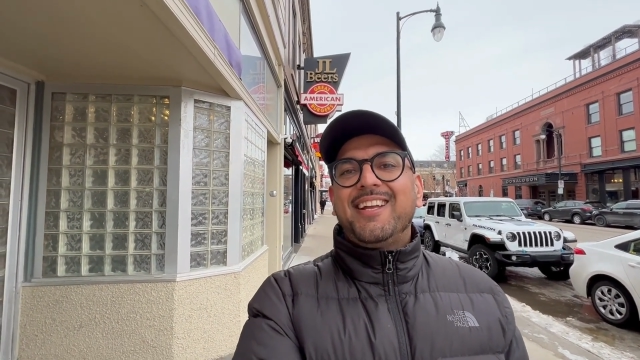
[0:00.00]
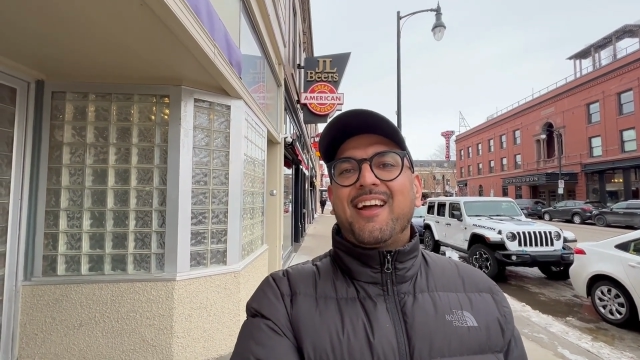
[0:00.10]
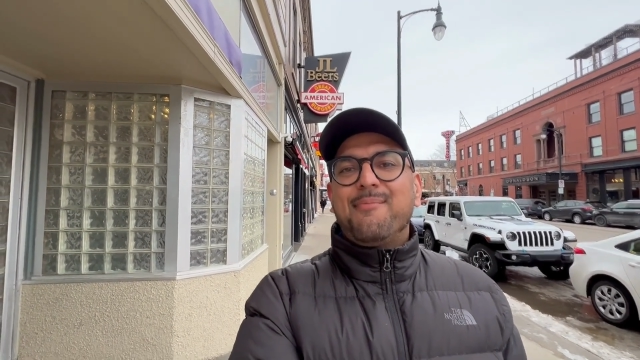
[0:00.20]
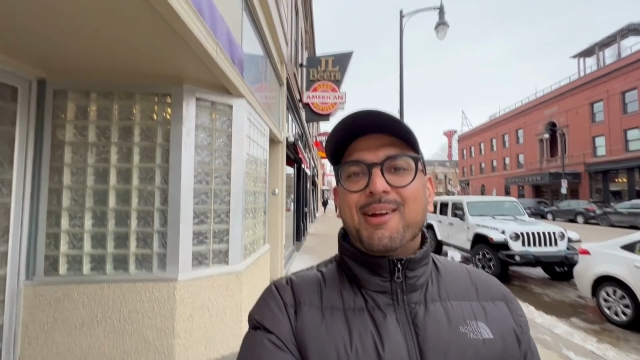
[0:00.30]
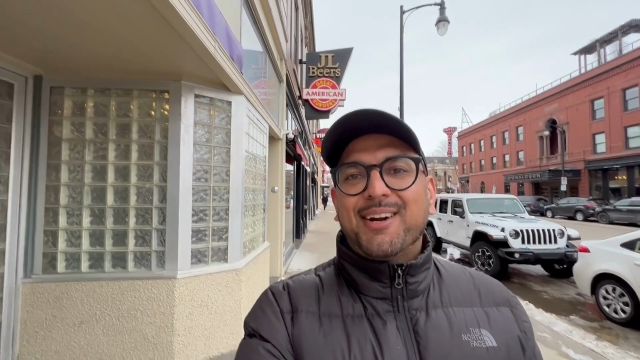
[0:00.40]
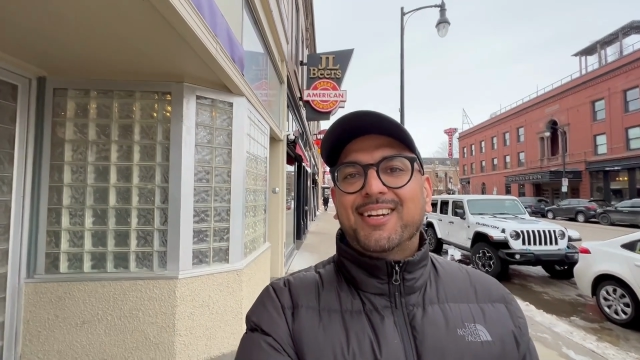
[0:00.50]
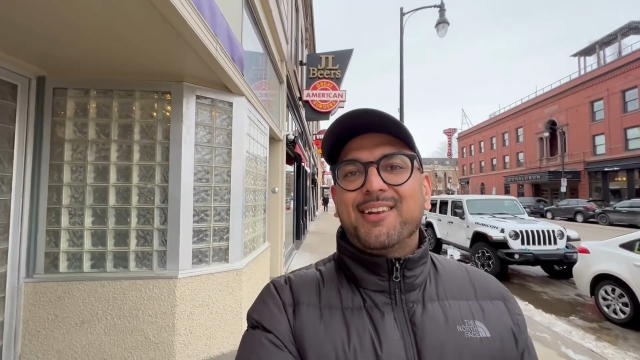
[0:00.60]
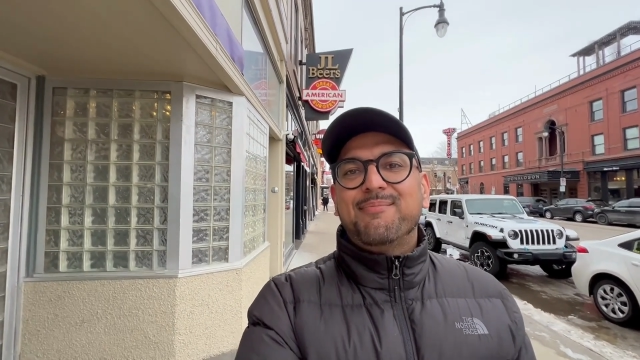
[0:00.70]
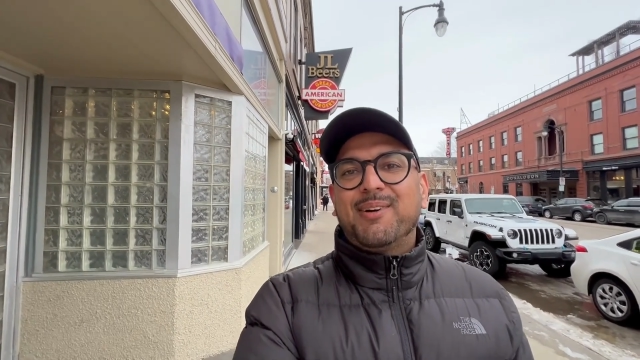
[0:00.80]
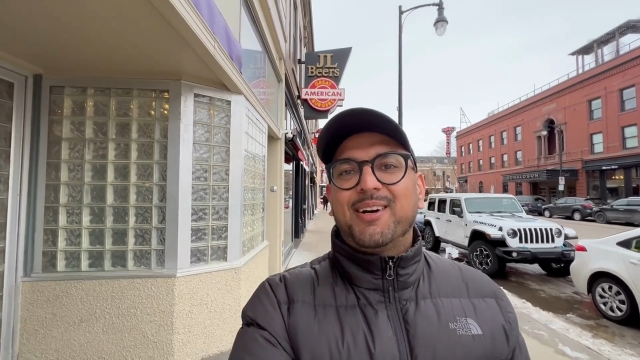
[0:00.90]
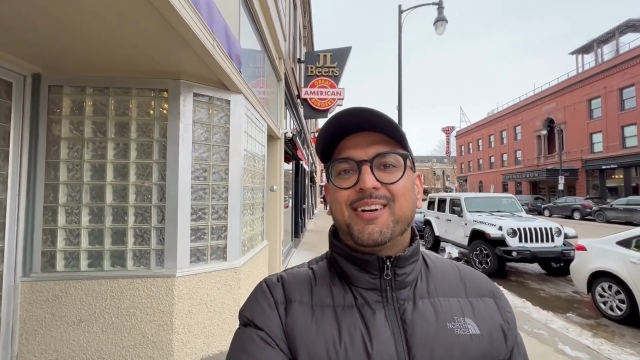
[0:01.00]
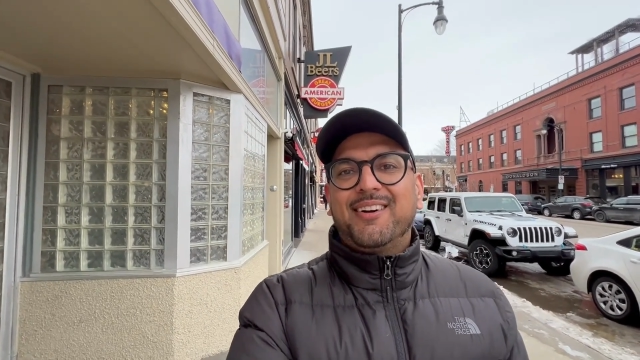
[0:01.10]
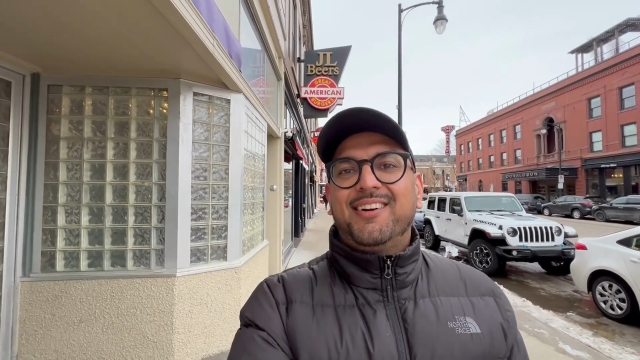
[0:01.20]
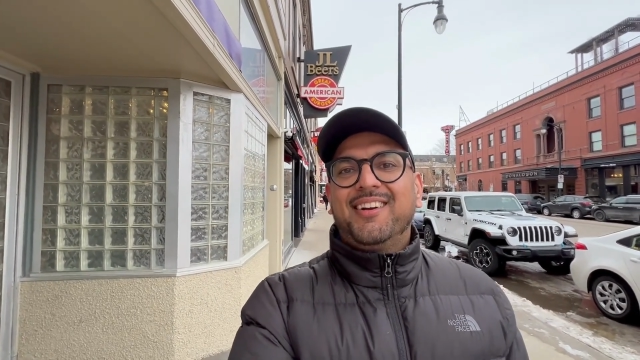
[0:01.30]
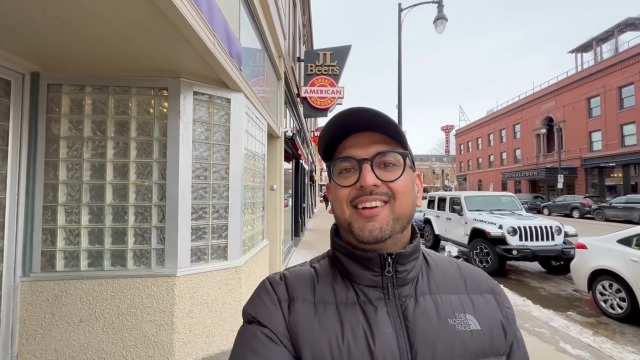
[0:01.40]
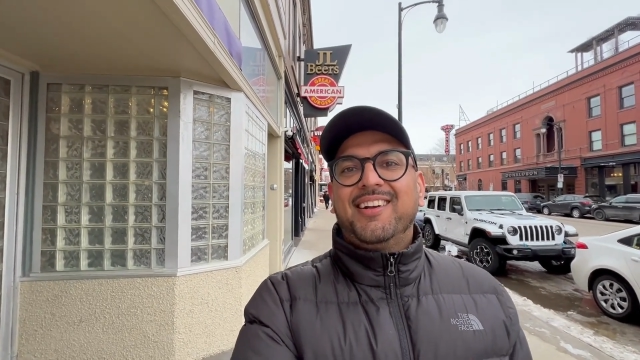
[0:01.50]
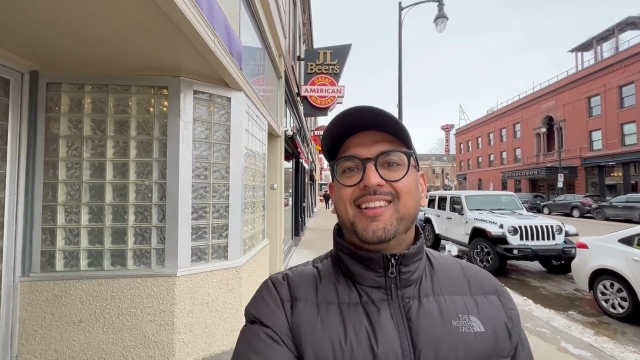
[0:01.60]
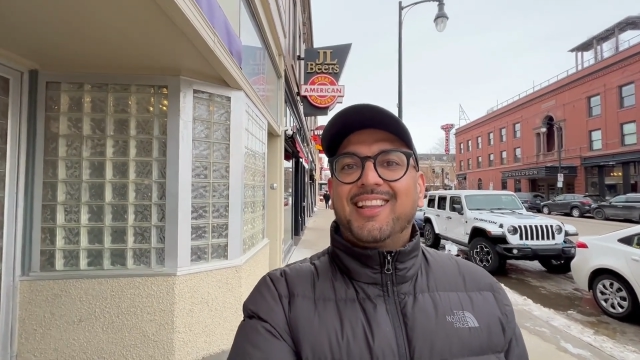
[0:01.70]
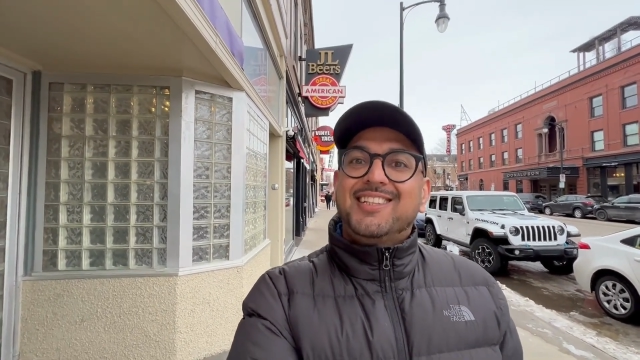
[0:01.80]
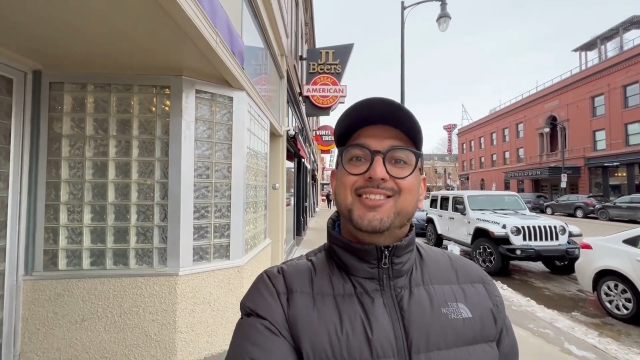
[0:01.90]
American Burger.
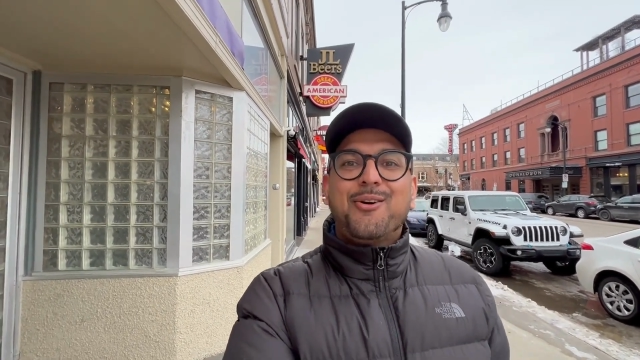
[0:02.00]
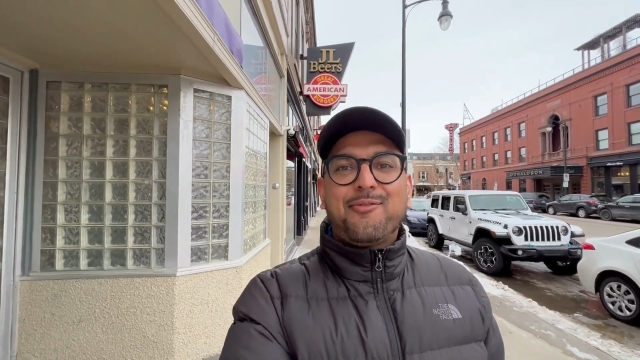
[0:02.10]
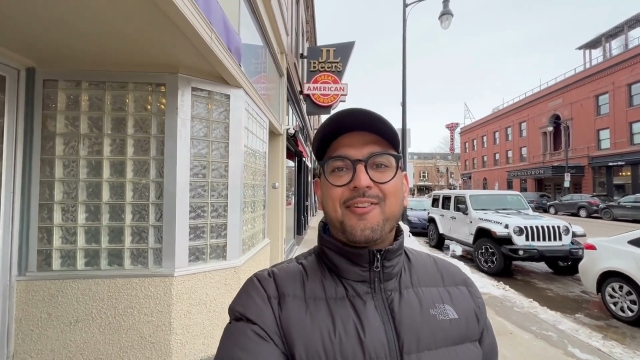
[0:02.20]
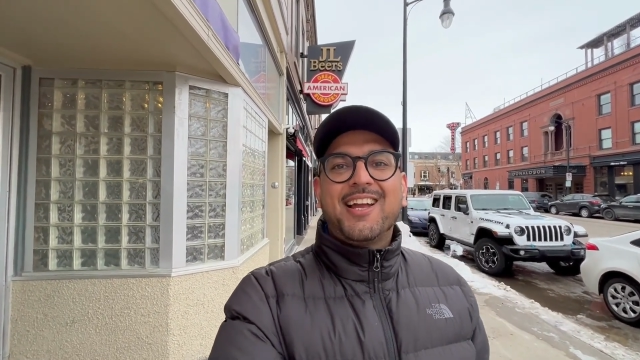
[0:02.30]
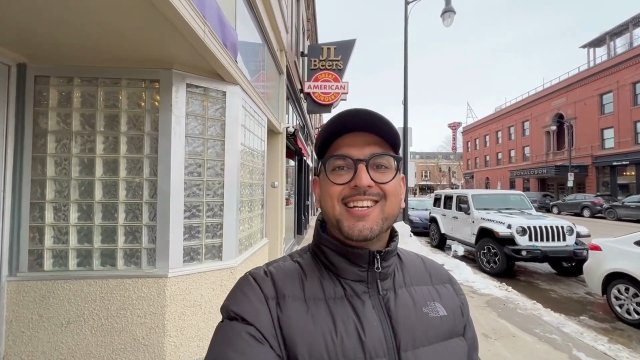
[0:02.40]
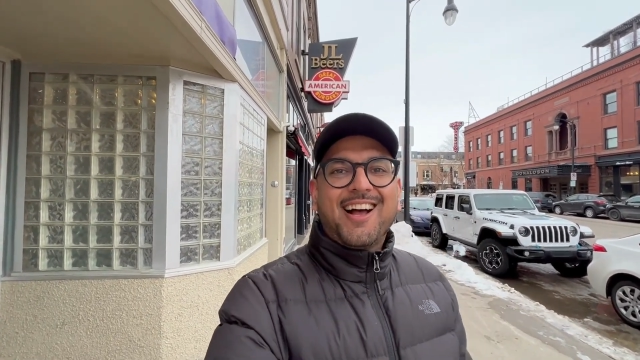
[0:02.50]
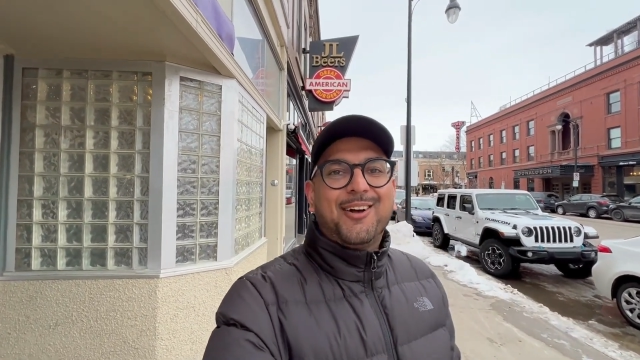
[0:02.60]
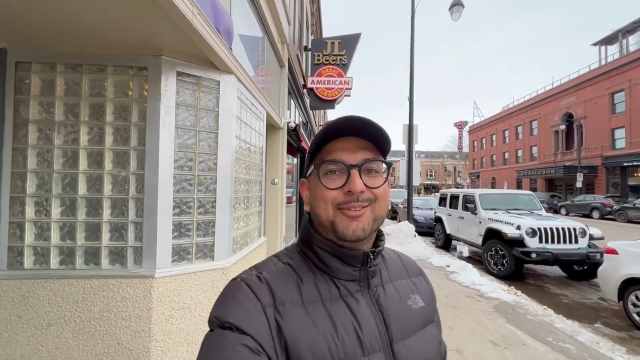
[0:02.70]
Let's go find out.